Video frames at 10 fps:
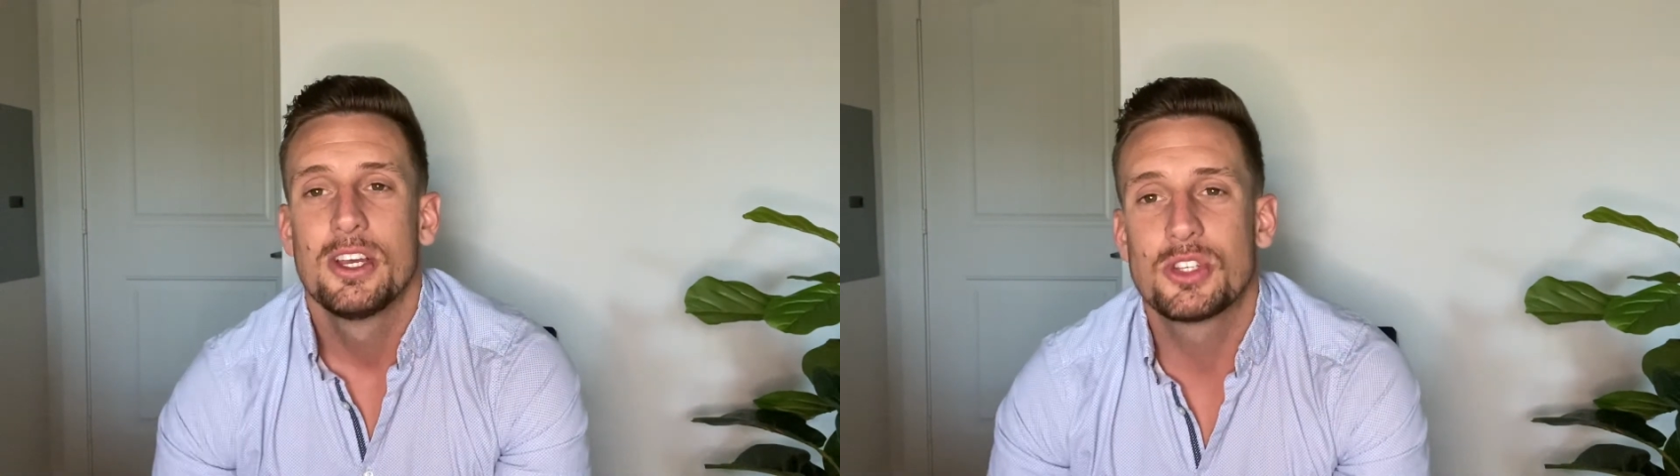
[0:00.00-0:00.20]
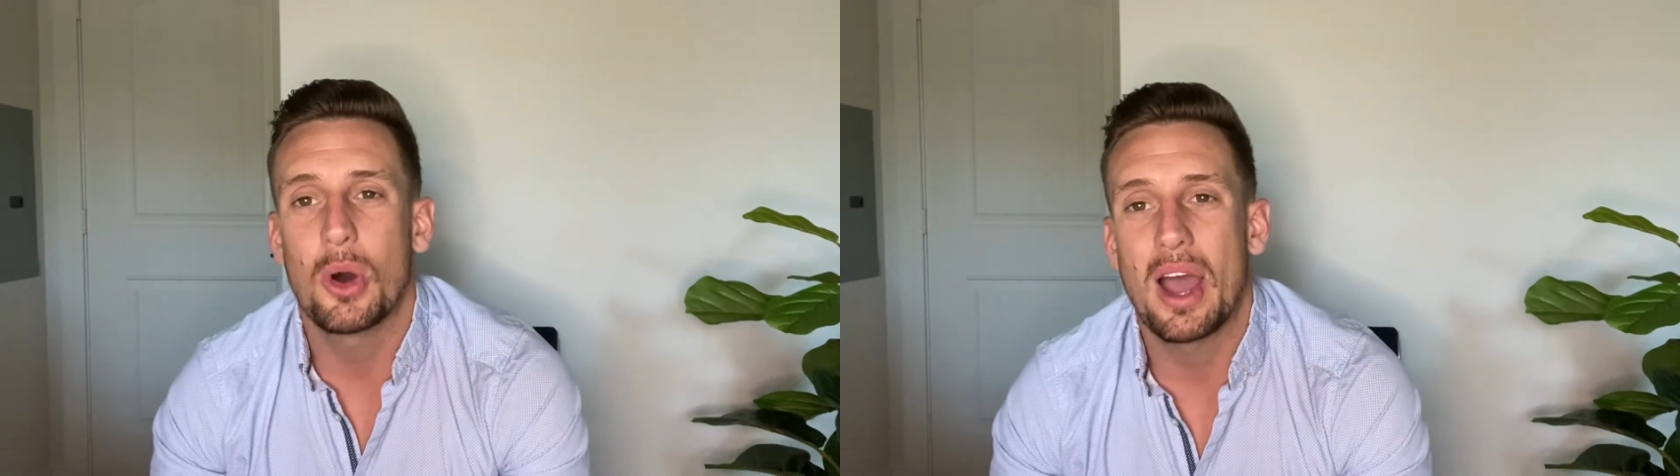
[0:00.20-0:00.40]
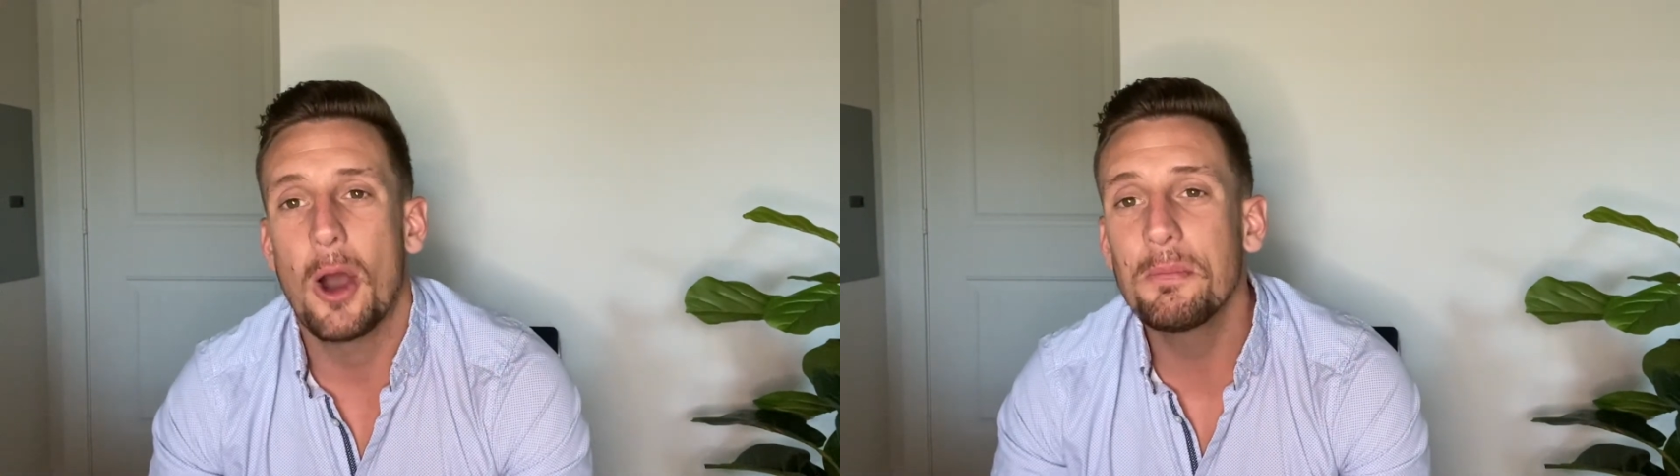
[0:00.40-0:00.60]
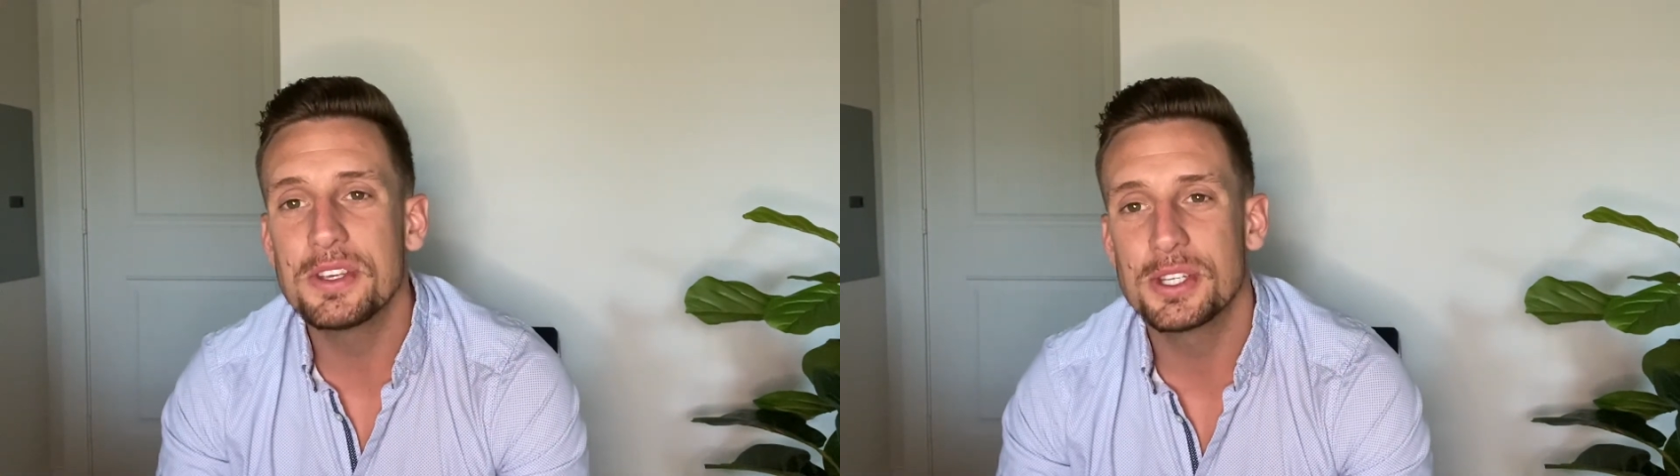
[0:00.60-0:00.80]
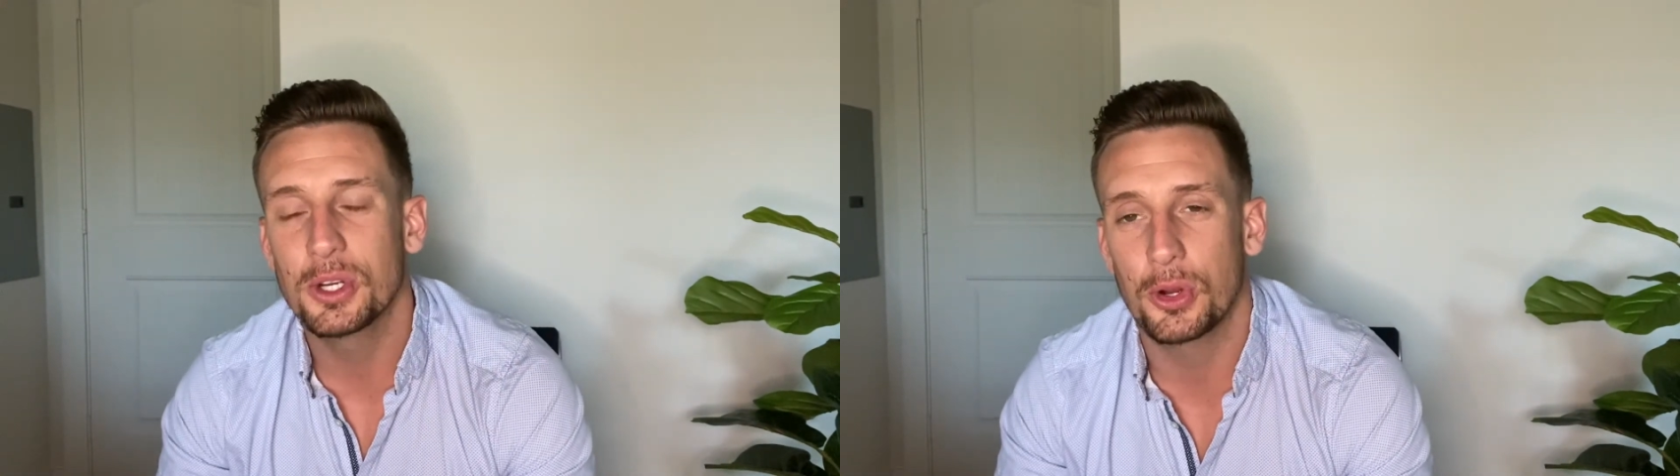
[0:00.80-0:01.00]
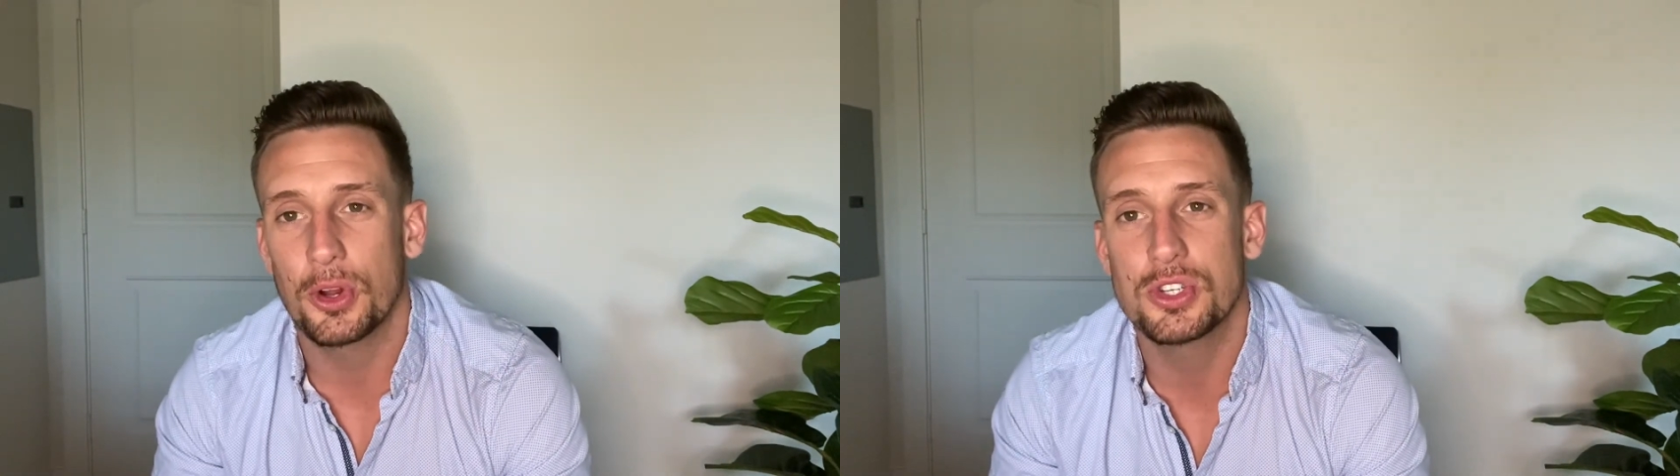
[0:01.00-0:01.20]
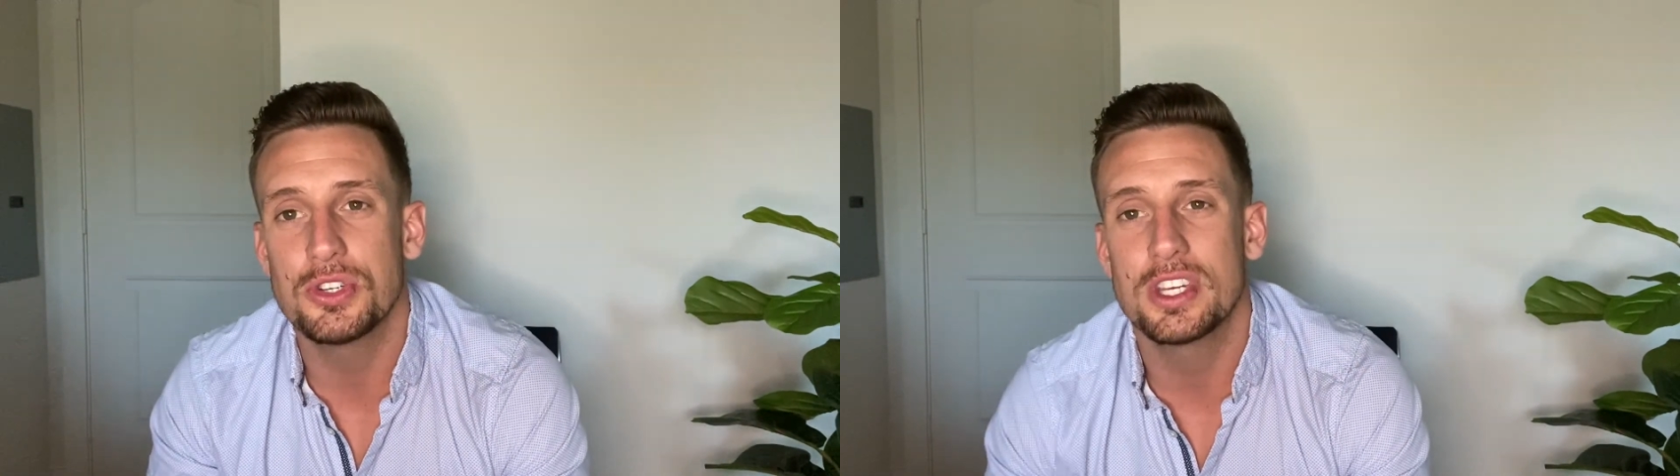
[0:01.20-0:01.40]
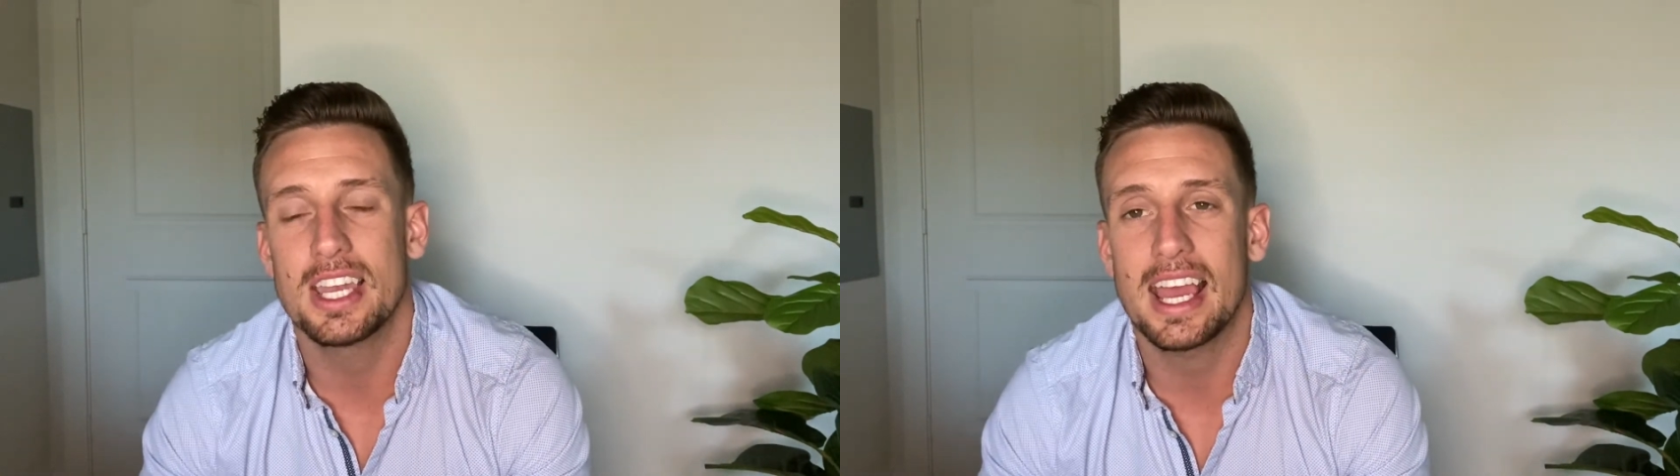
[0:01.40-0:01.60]
So I hope this encouraged
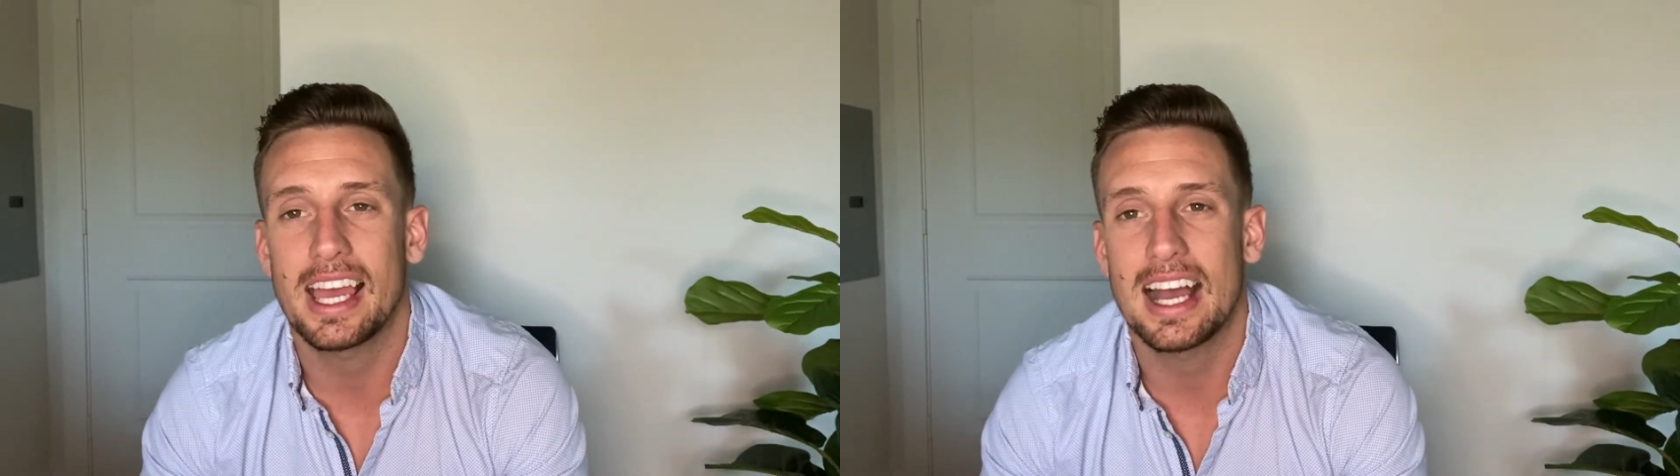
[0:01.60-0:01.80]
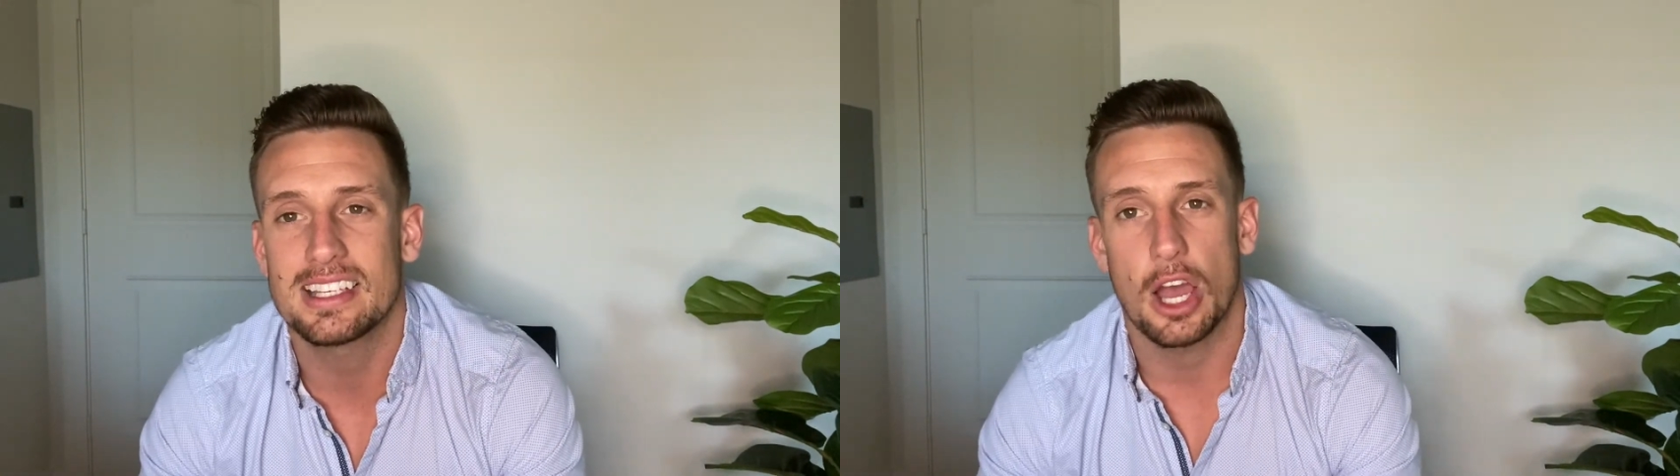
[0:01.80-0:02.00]
you today, guys.